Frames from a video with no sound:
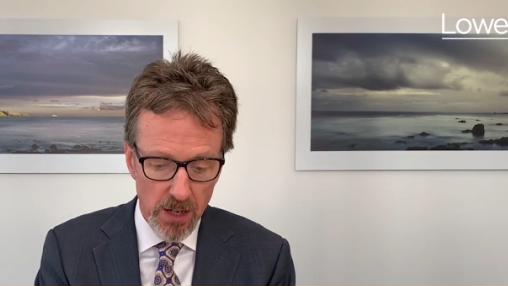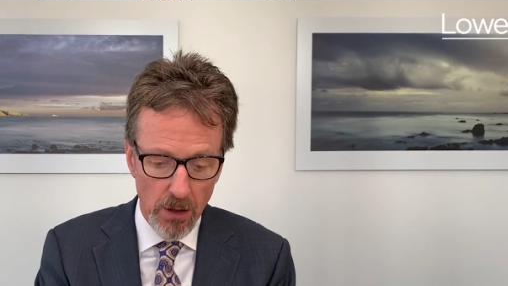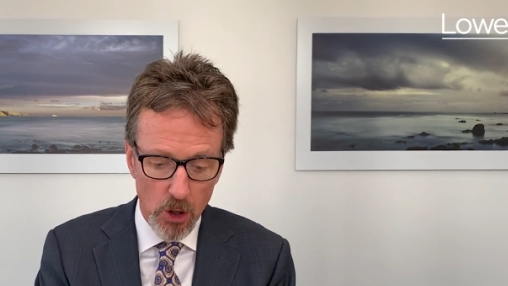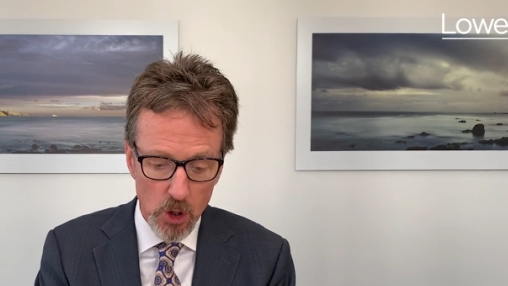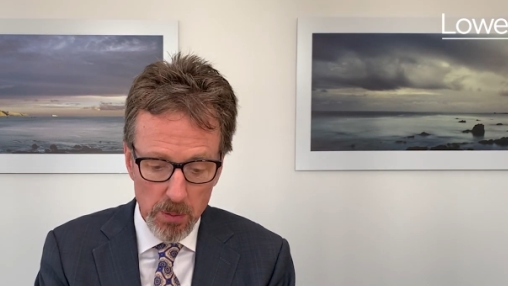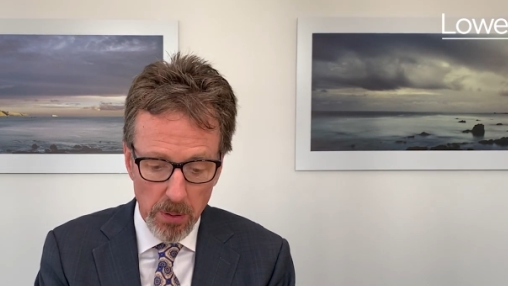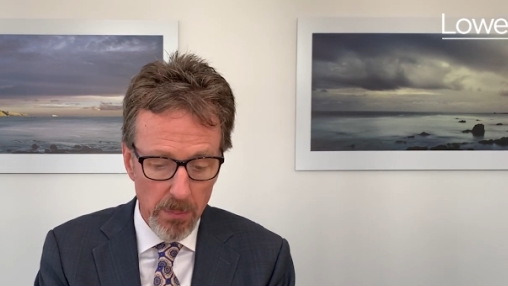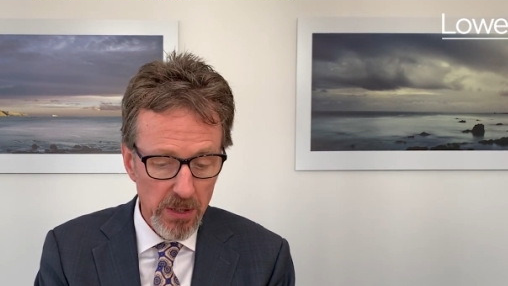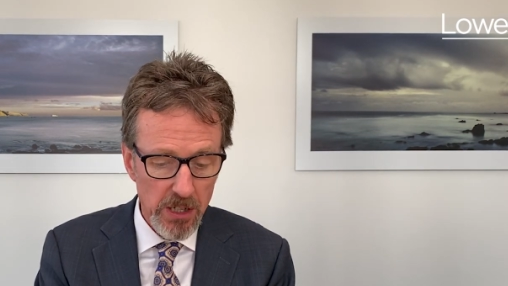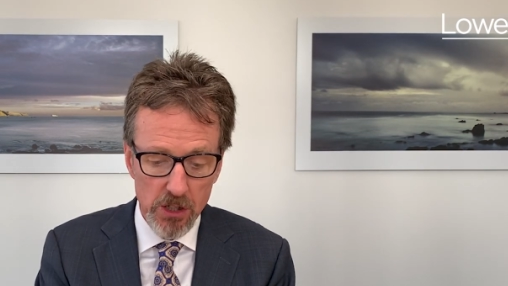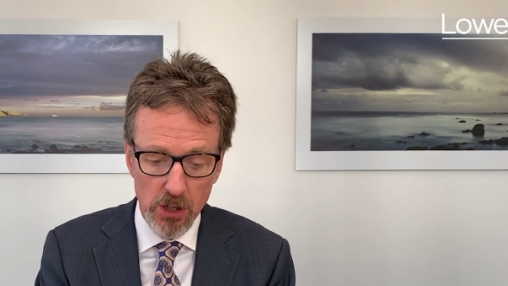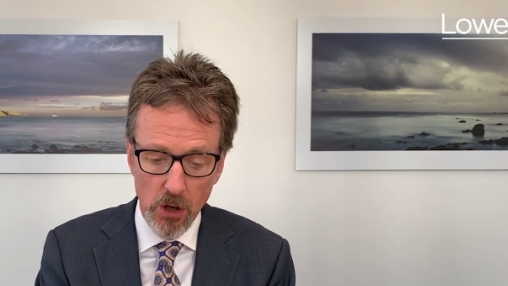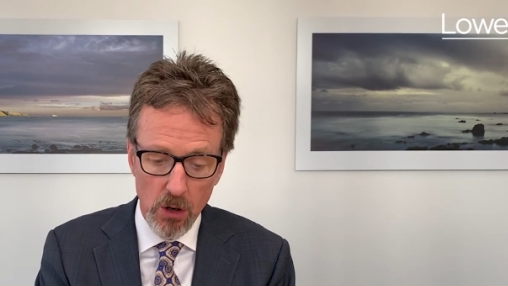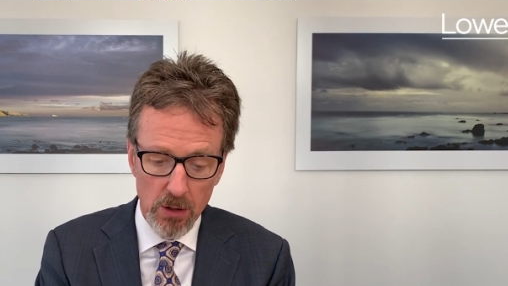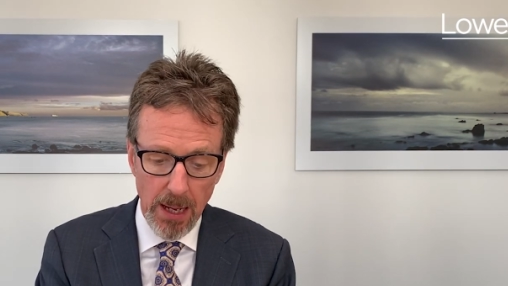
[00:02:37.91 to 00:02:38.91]
Those properties
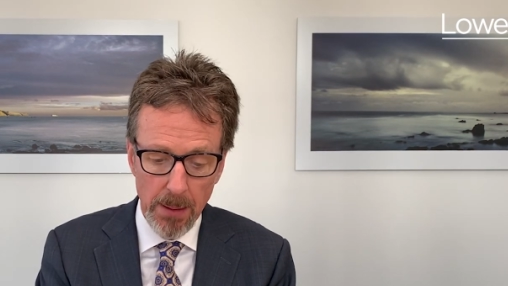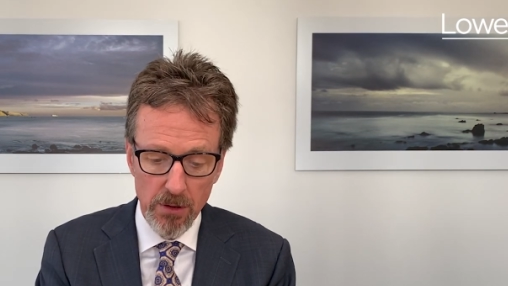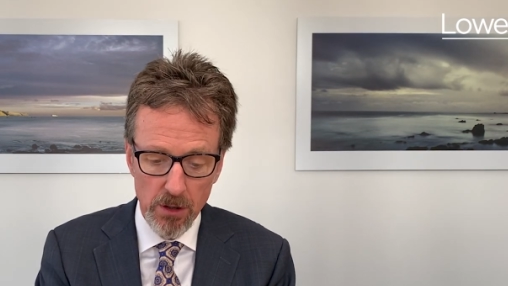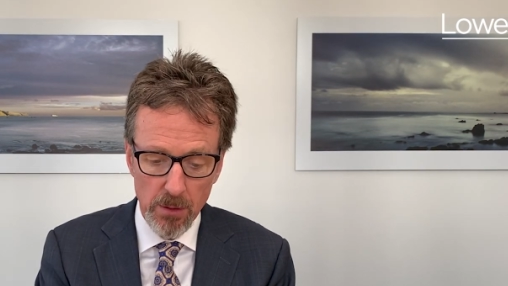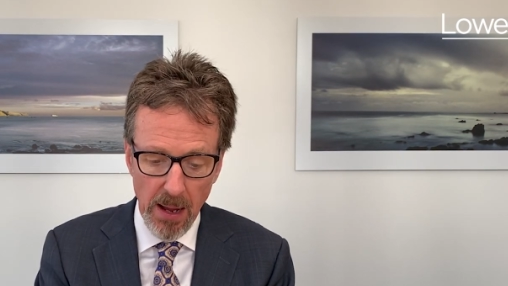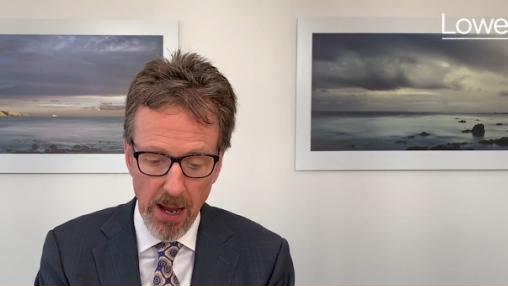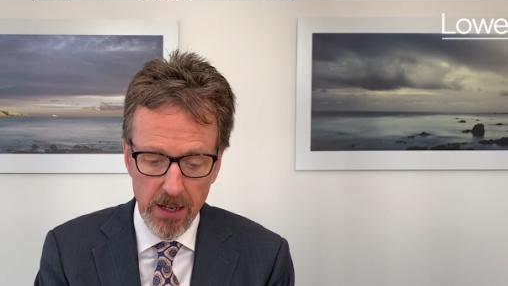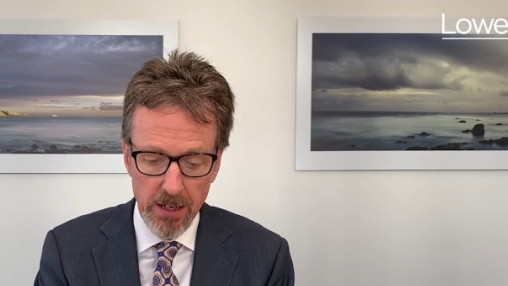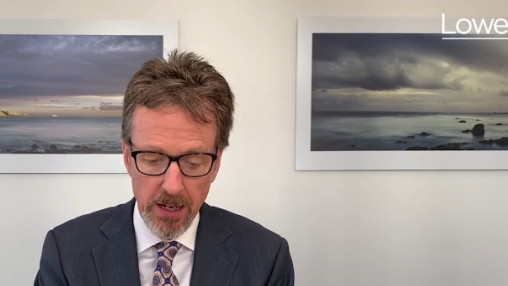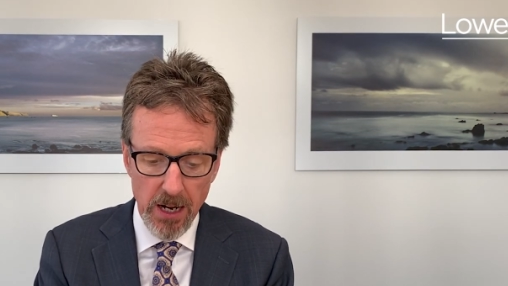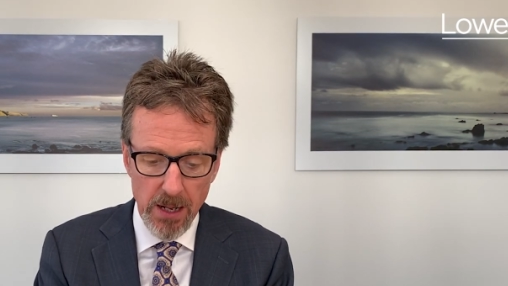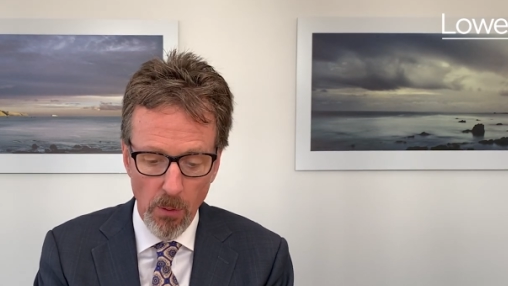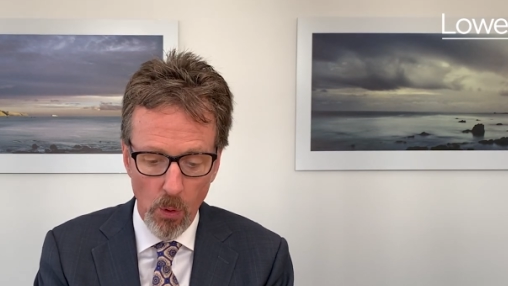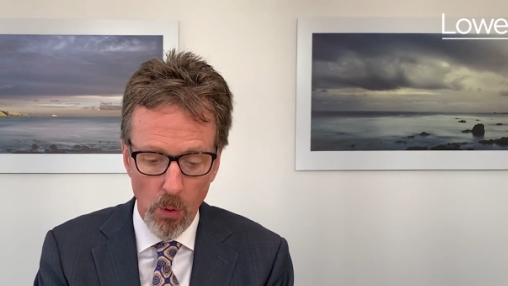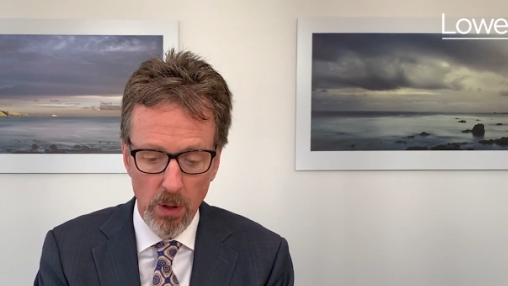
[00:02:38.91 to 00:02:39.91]
are not coming to the market
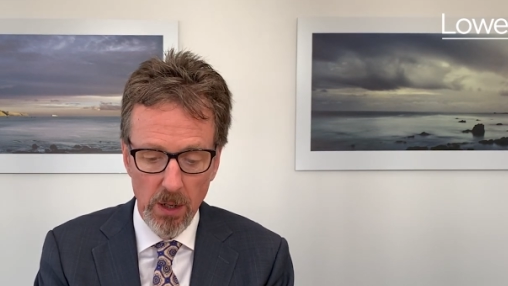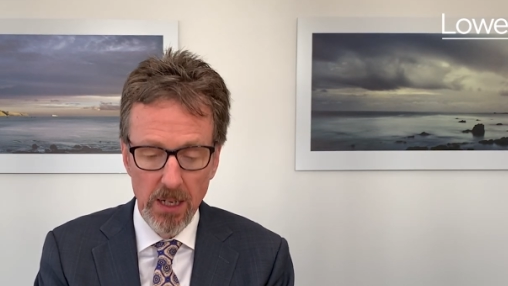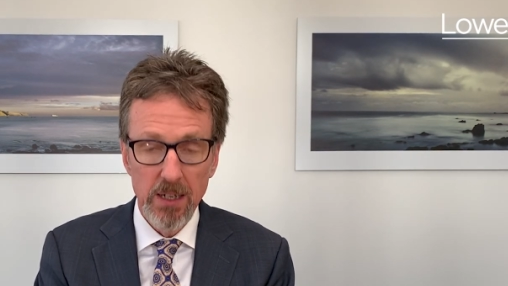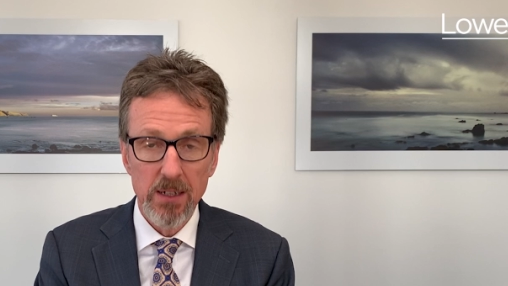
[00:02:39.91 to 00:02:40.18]
anymore.